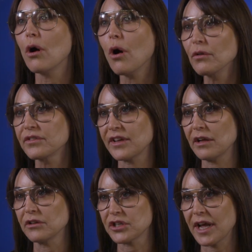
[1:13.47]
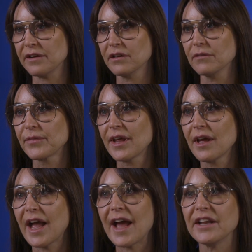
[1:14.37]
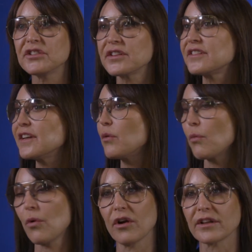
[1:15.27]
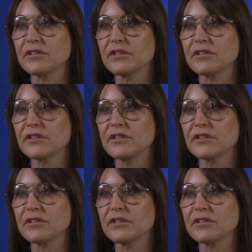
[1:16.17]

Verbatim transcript: a wholesale channel and it just didn't work.